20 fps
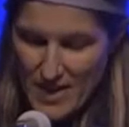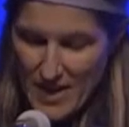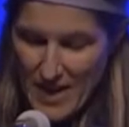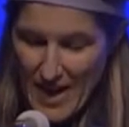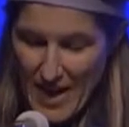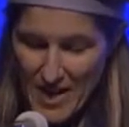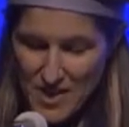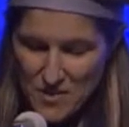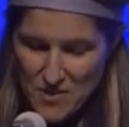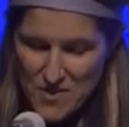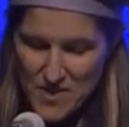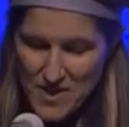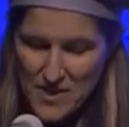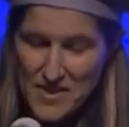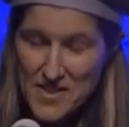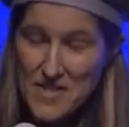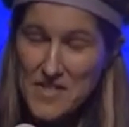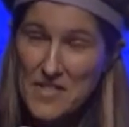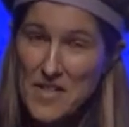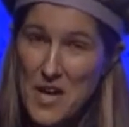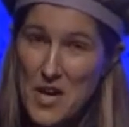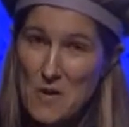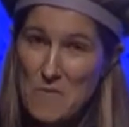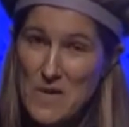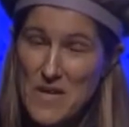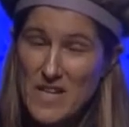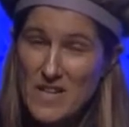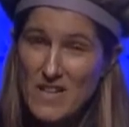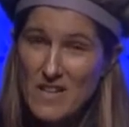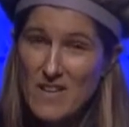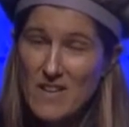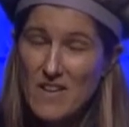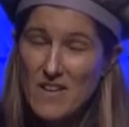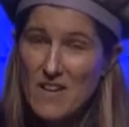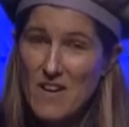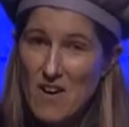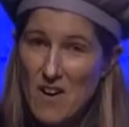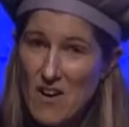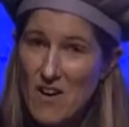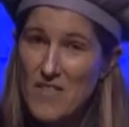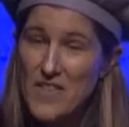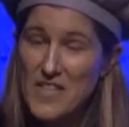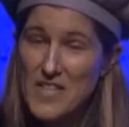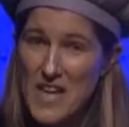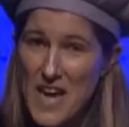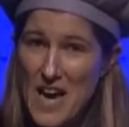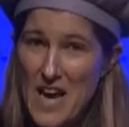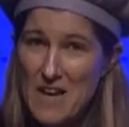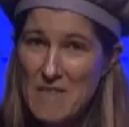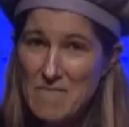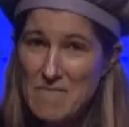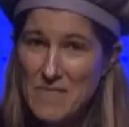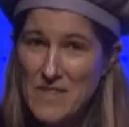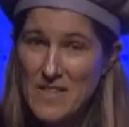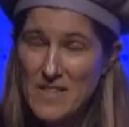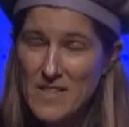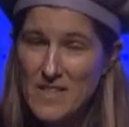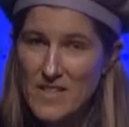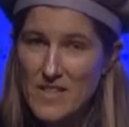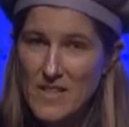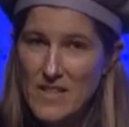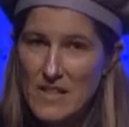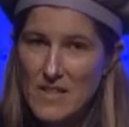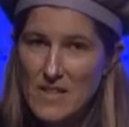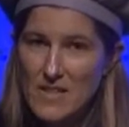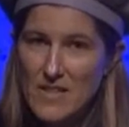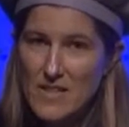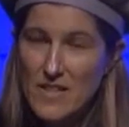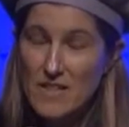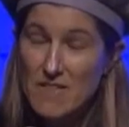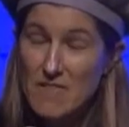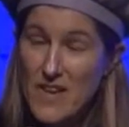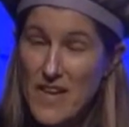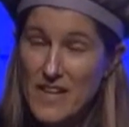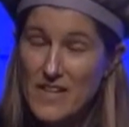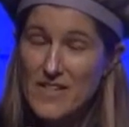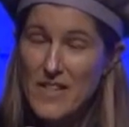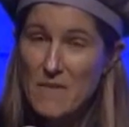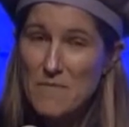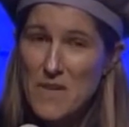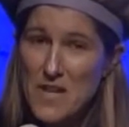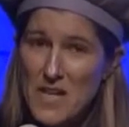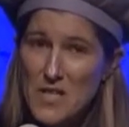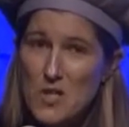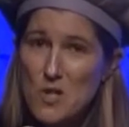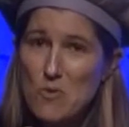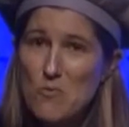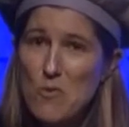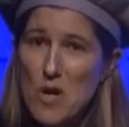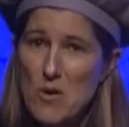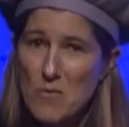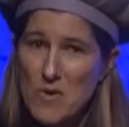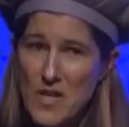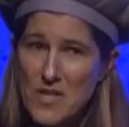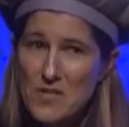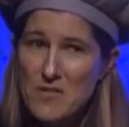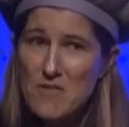I do things that scare me all the time. In fact, I'm getting to the point where I do